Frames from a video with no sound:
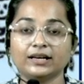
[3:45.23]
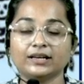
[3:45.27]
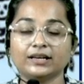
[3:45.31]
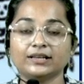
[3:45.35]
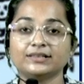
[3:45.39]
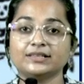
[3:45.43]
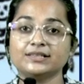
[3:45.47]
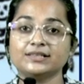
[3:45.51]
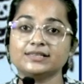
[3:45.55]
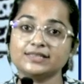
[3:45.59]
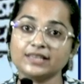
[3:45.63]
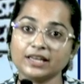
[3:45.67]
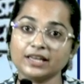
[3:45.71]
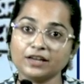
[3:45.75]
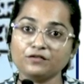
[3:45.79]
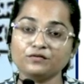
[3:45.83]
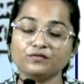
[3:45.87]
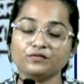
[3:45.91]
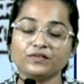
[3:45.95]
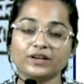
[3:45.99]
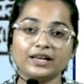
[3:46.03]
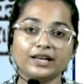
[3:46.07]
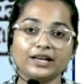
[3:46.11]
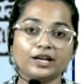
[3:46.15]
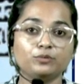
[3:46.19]
The same
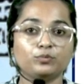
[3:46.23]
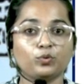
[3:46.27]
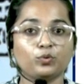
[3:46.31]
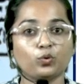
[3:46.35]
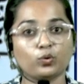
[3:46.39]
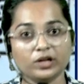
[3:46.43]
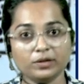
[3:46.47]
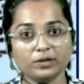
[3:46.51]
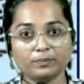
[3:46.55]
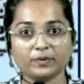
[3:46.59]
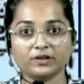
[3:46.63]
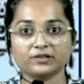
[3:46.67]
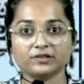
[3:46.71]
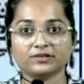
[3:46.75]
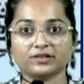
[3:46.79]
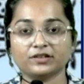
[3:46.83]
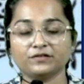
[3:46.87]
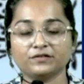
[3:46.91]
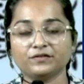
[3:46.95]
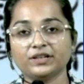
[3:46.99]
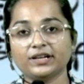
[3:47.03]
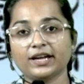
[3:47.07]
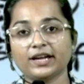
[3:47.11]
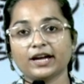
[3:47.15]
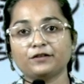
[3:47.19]
way in Modi Patra,
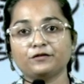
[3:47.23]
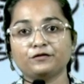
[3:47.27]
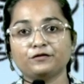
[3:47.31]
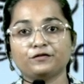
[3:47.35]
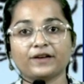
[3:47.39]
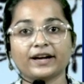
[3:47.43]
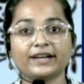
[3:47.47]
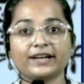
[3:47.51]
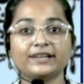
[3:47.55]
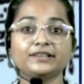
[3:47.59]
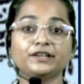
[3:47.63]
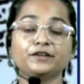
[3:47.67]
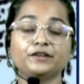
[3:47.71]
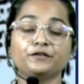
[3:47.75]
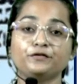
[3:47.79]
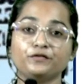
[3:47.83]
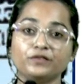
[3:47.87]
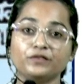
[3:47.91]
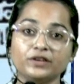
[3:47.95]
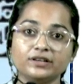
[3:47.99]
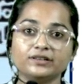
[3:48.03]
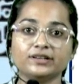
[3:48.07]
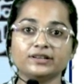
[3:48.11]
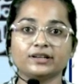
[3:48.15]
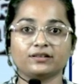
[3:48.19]
we can find
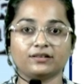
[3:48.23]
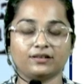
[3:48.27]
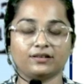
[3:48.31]
different